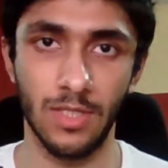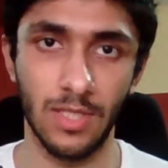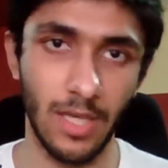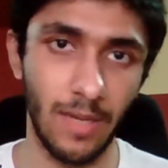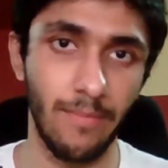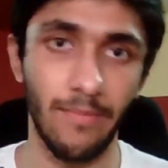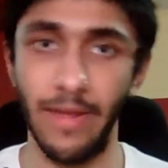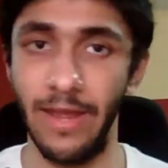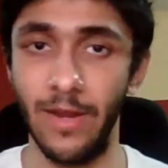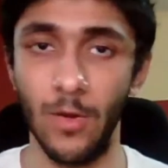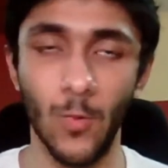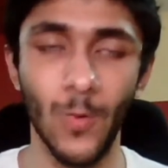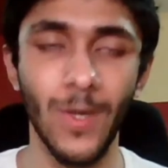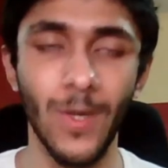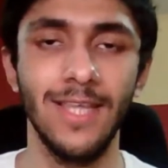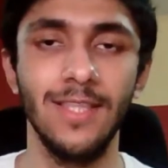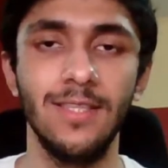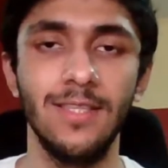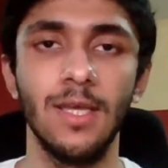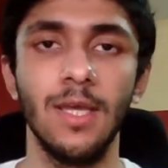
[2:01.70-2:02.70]
them and
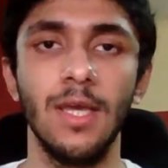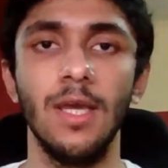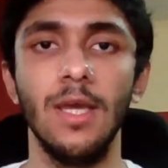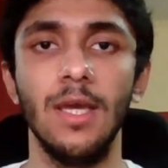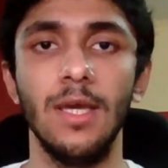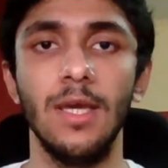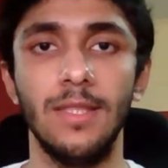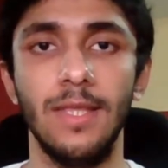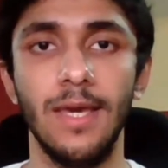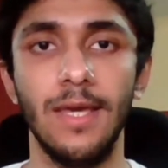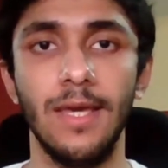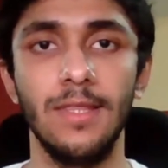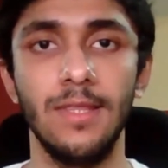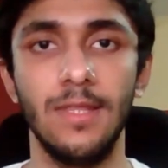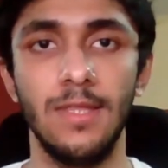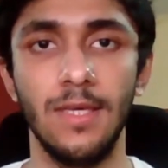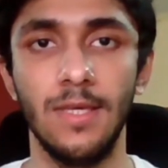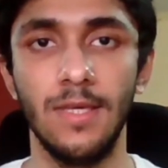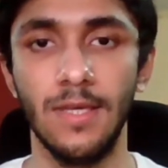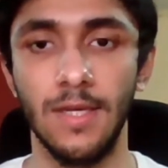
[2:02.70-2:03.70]
weights, then
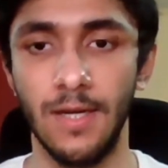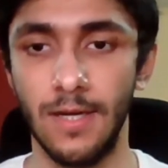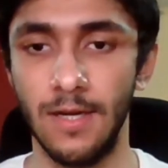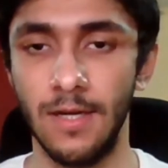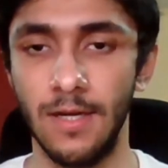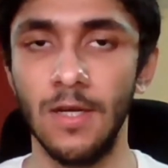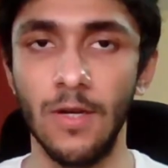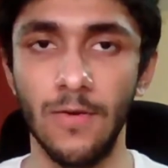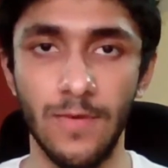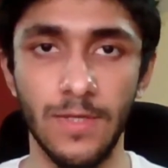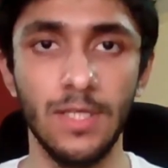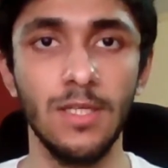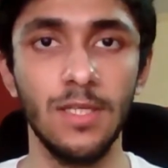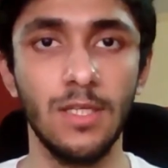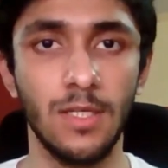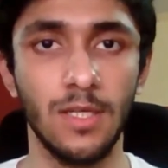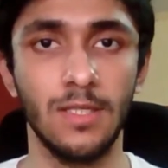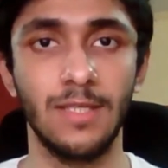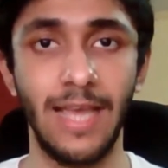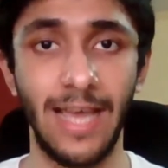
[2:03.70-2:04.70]
the
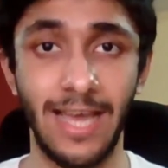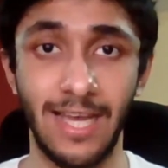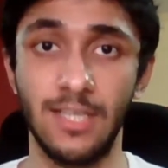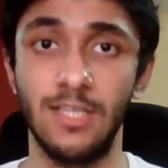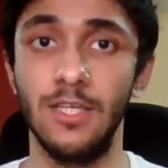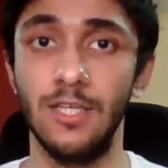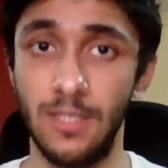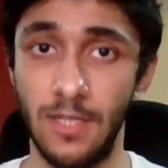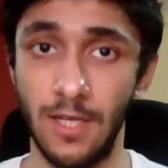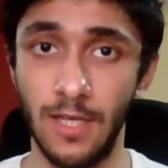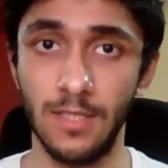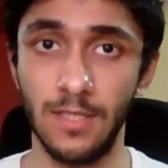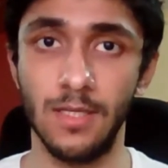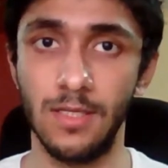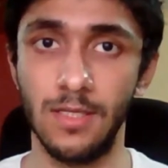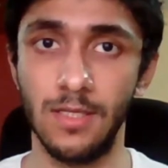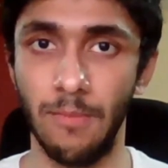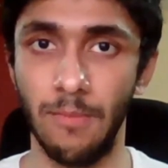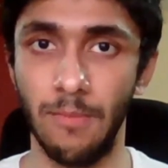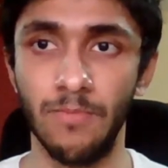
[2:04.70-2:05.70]
resistance actually stays the
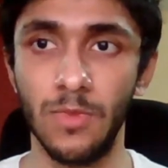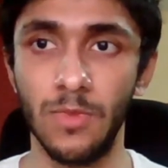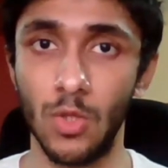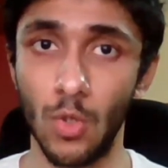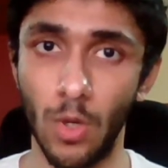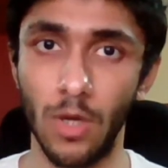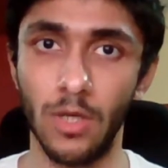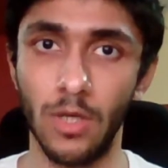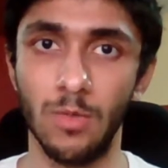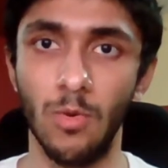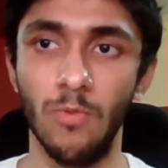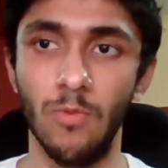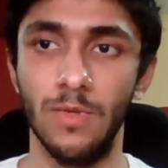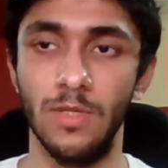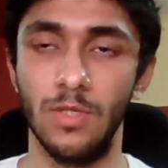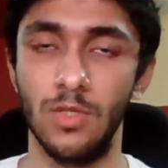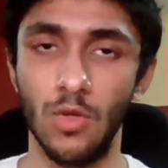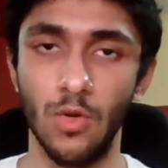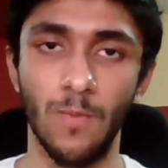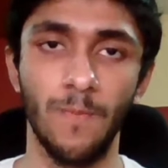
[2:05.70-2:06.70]
same throughout the movement.
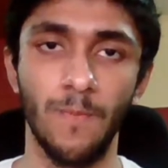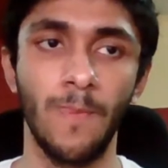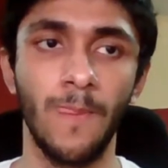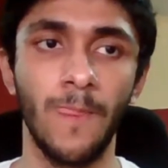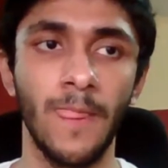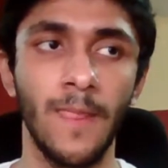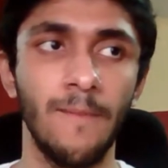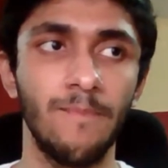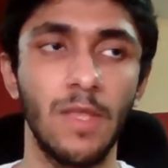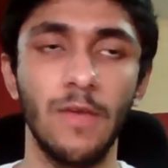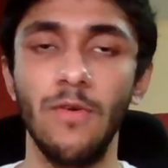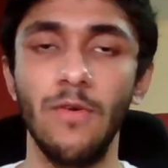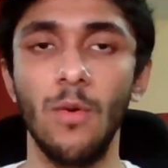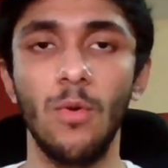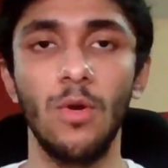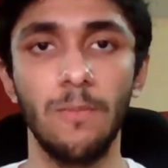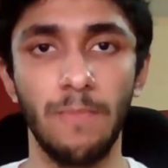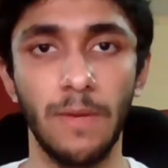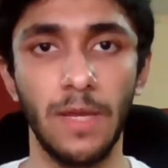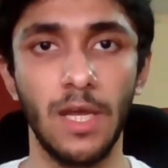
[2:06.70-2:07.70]
So if I were
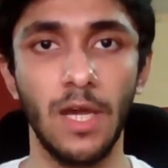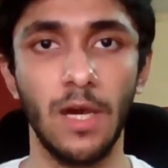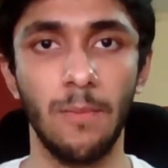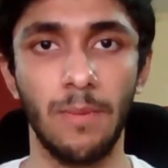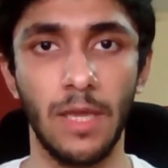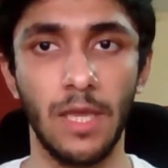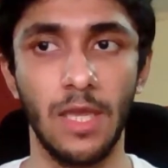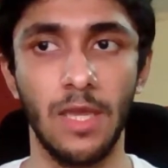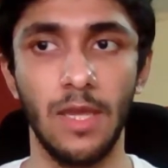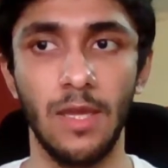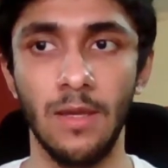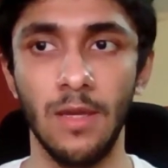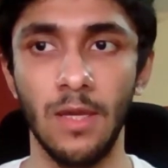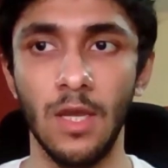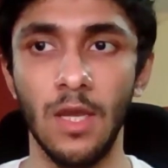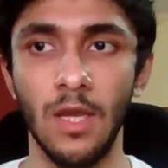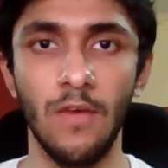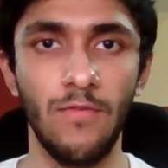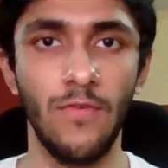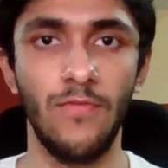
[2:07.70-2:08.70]
to pick up a
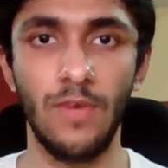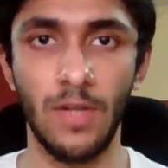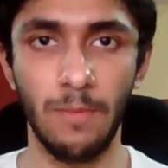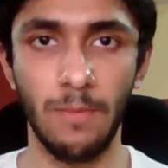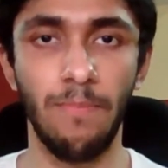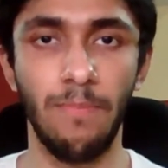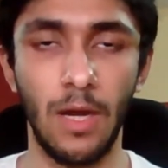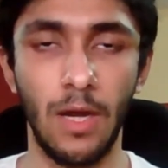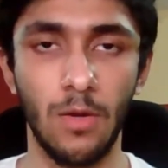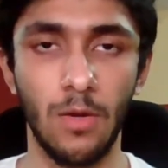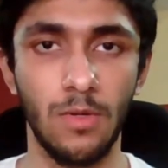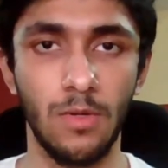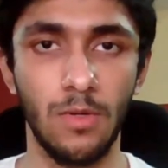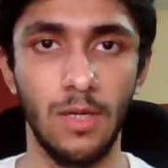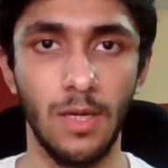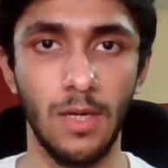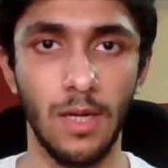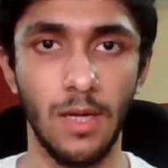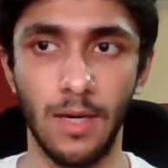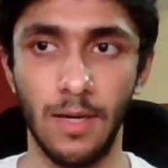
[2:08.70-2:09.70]
50-pound
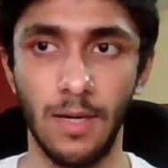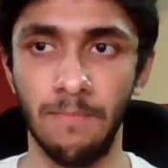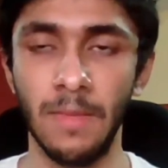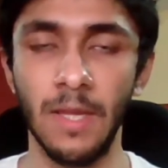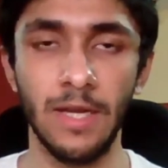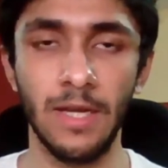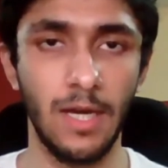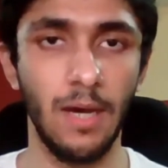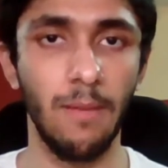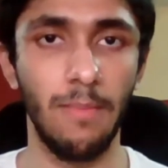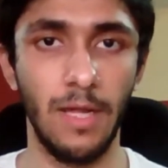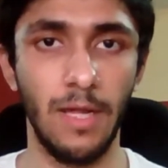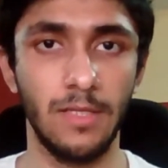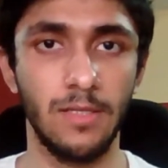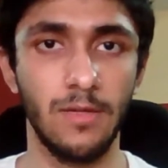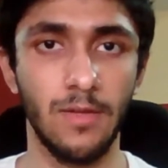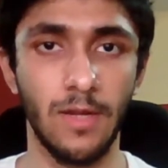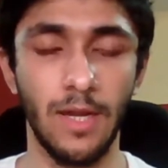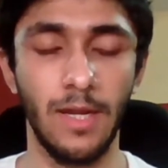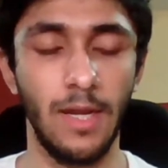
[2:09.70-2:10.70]

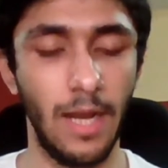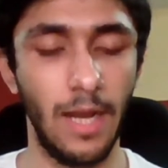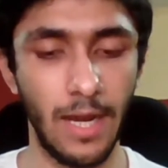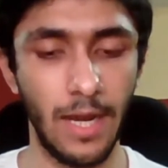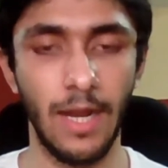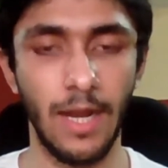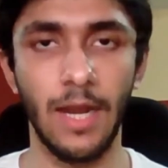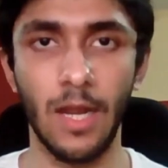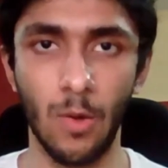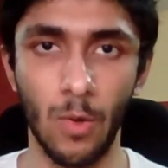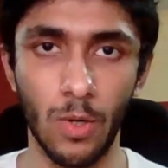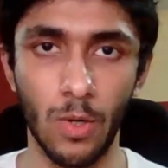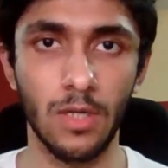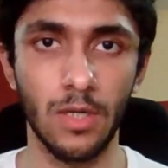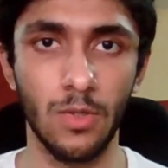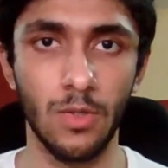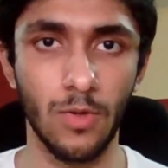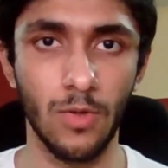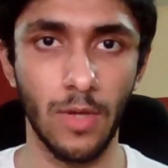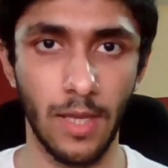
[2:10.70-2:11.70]
dumbbells, right, and I were to
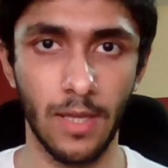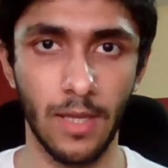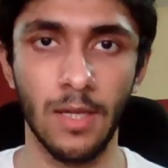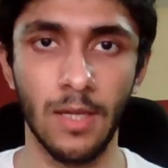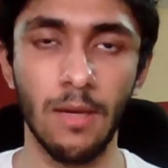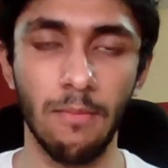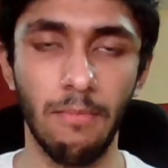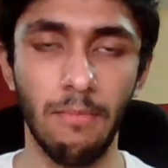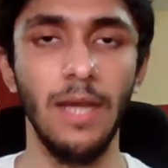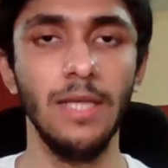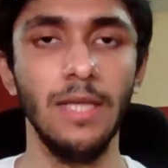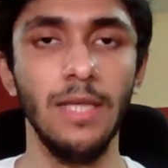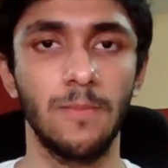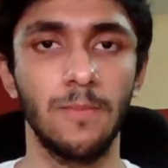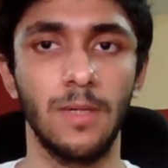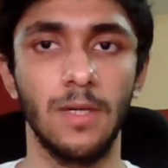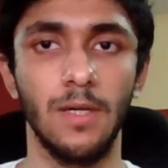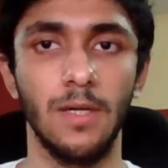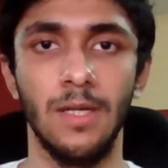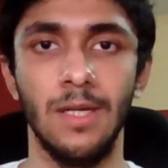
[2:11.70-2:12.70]
do a bicep
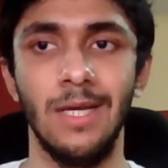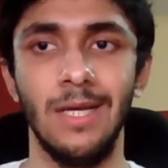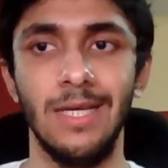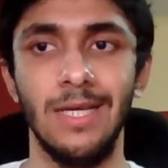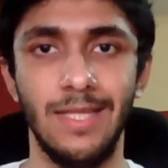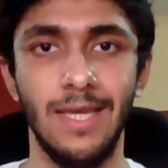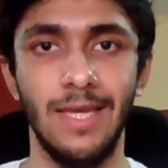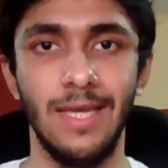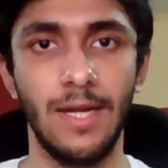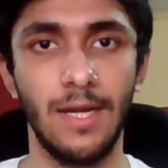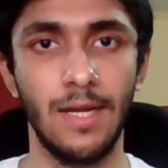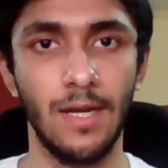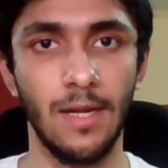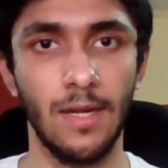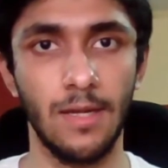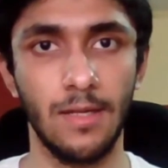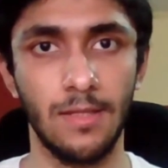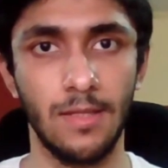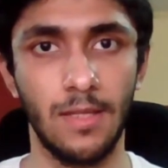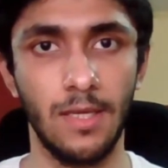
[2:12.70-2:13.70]
curl, then
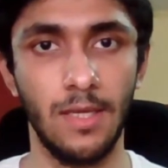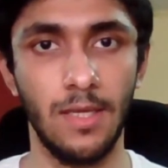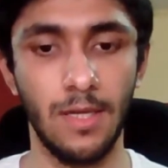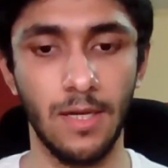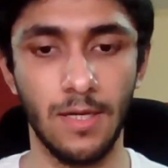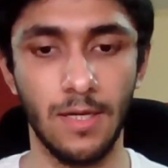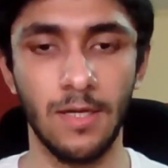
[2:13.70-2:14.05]
the